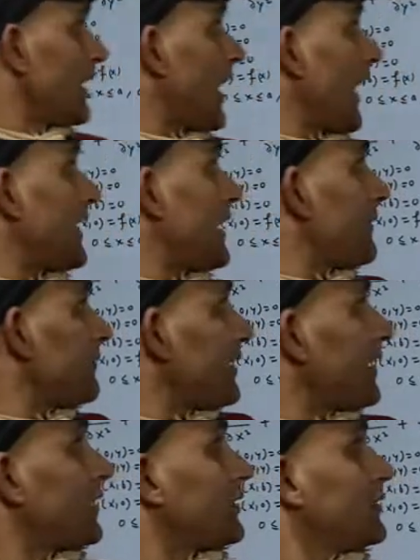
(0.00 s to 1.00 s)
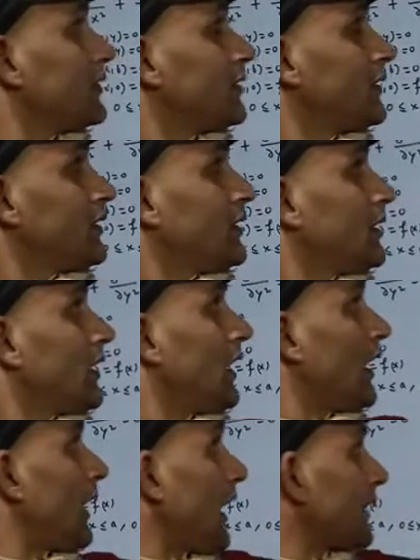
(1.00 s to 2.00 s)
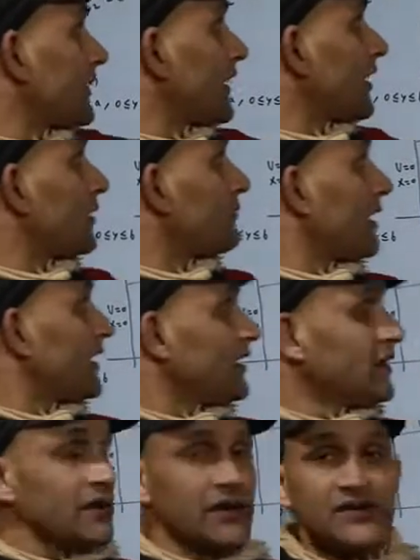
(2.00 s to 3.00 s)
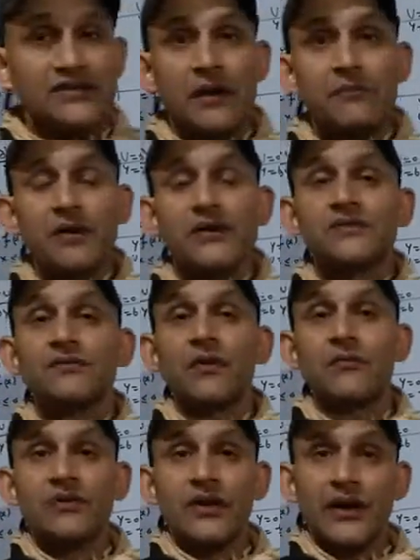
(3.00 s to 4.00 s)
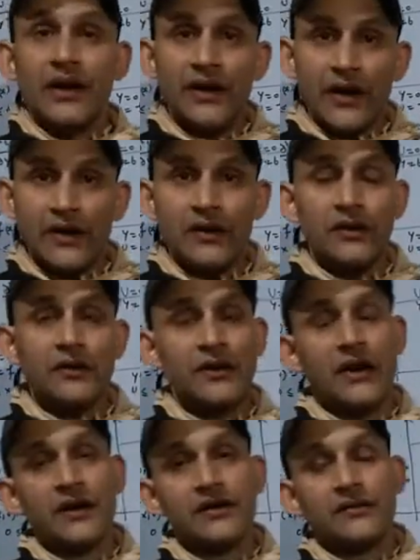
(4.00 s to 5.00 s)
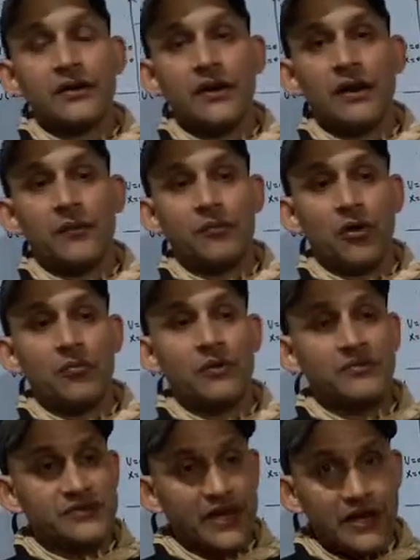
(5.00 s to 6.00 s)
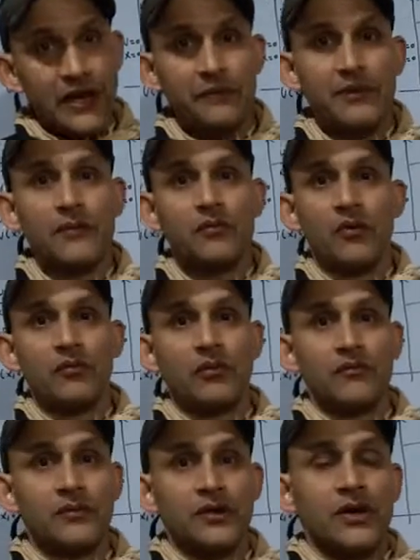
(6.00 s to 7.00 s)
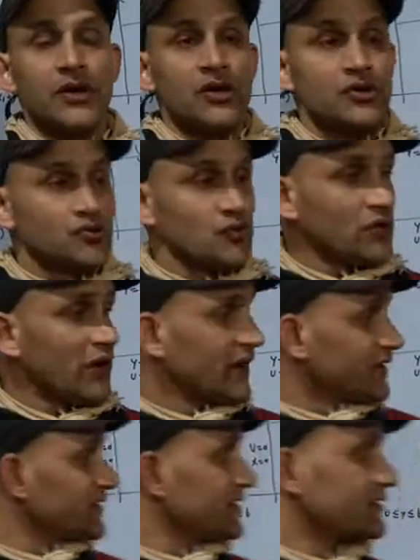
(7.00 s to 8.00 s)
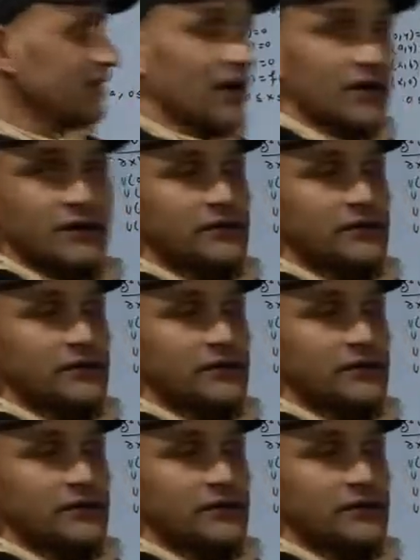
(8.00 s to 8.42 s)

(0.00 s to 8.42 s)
I have taken many examples from the GATE and NET problems and NPTEL problem. So let us start.